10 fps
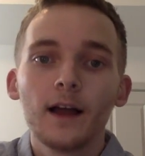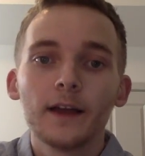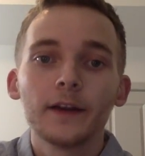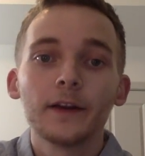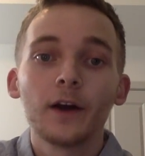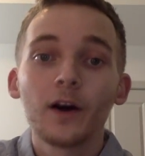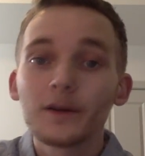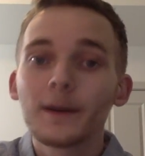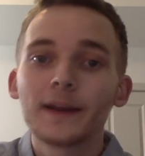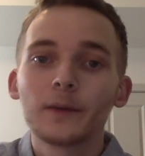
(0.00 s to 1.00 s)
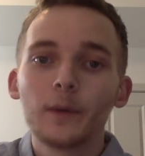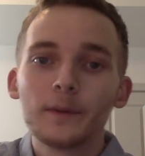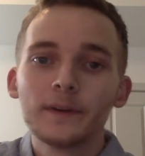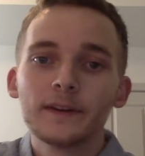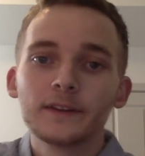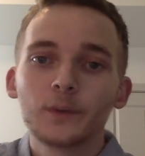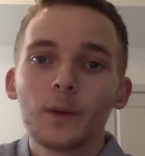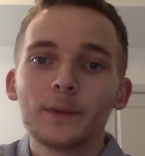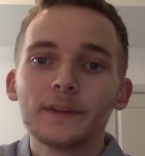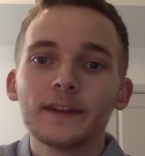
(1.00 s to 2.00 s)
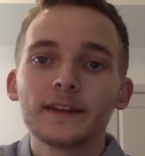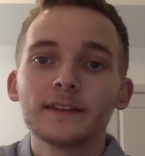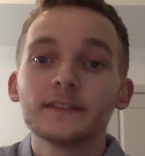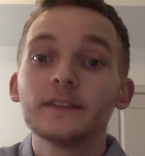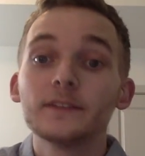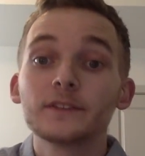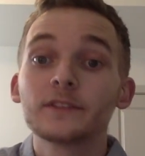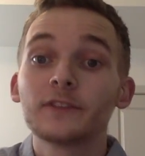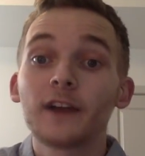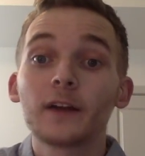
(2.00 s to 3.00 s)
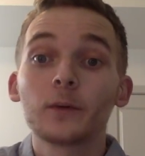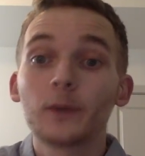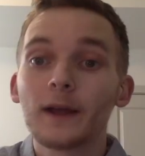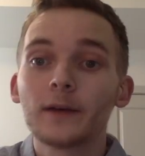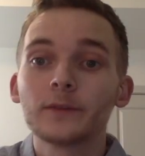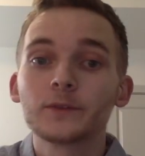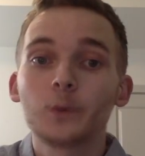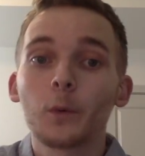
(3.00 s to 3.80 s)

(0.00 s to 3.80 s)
An automatic weapon is a weapon that continues to fire rounds